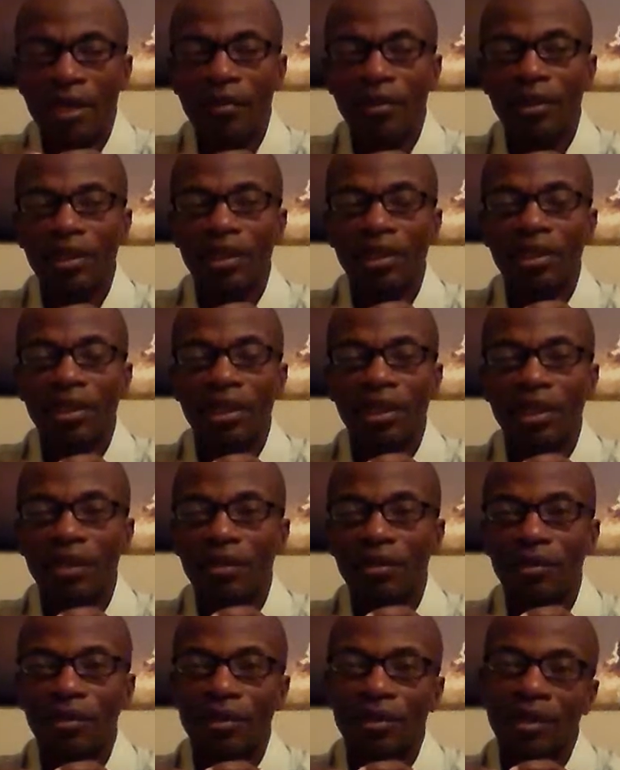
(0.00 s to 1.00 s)
David
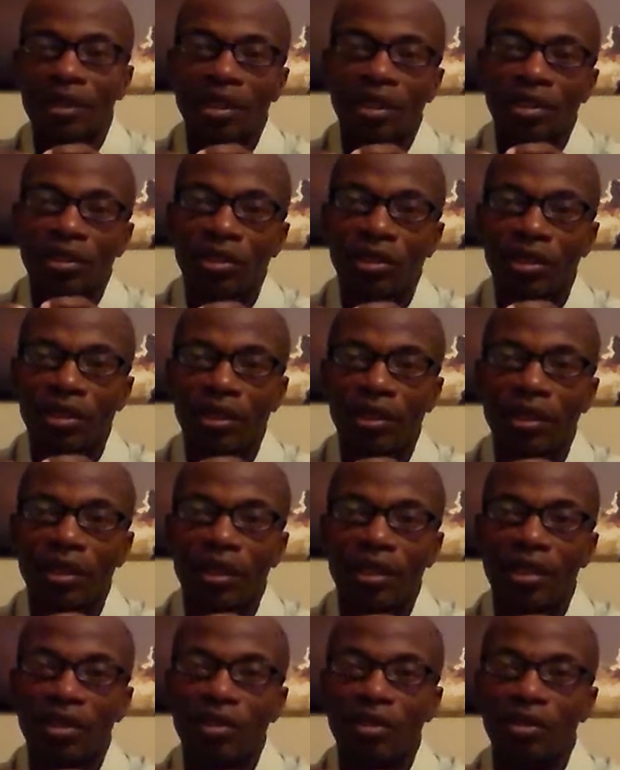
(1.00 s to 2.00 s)
even took
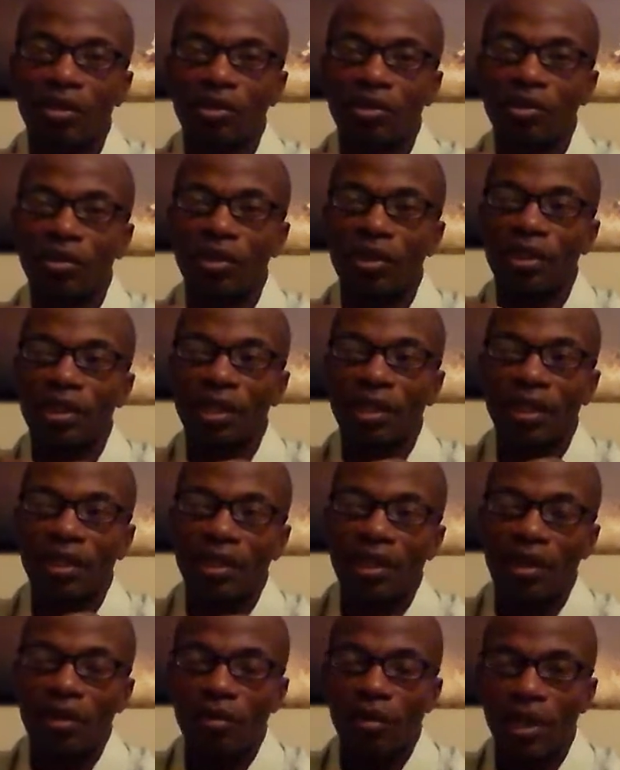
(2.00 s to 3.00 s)
it to
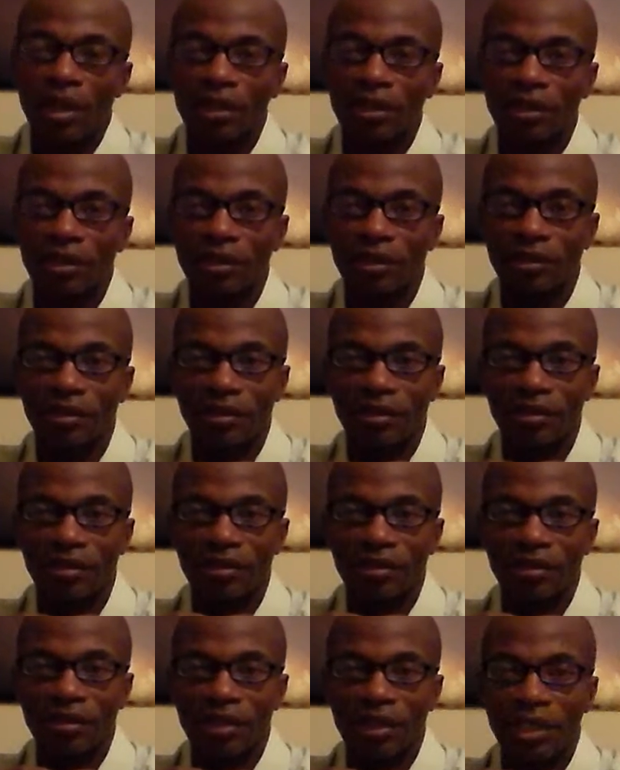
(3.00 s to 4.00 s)
another direction.
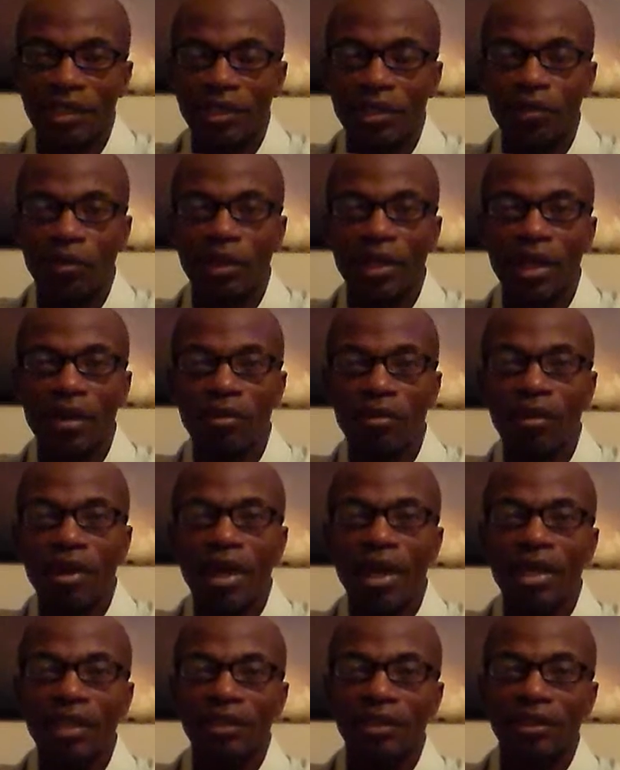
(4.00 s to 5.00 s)
He said, when I
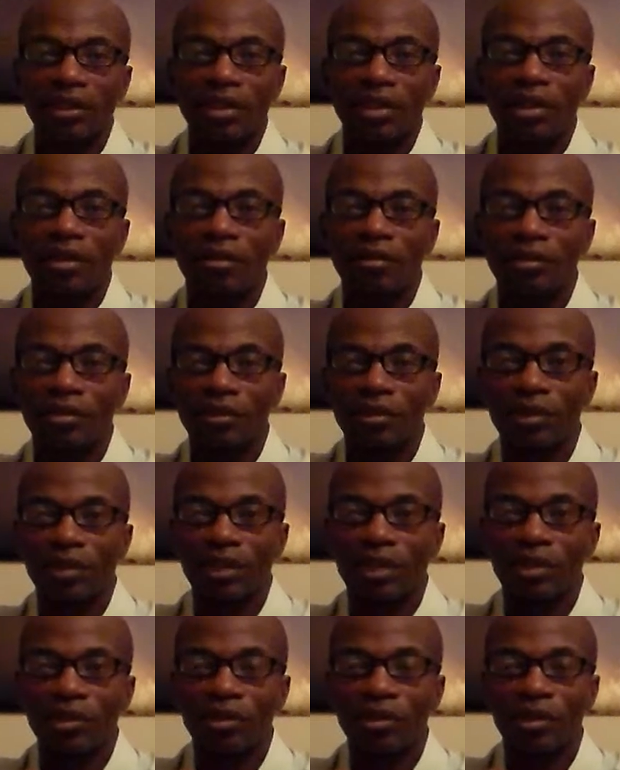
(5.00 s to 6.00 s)
rise up,
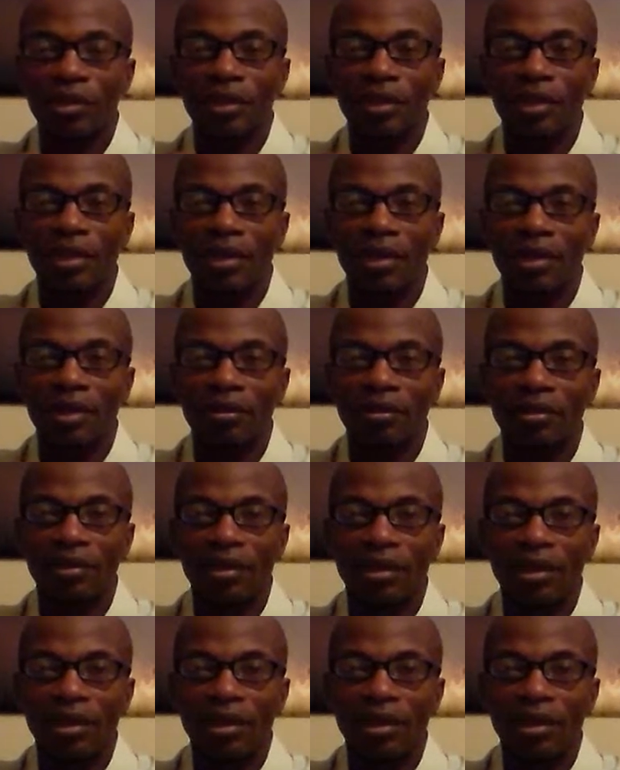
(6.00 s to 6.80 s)
you are there.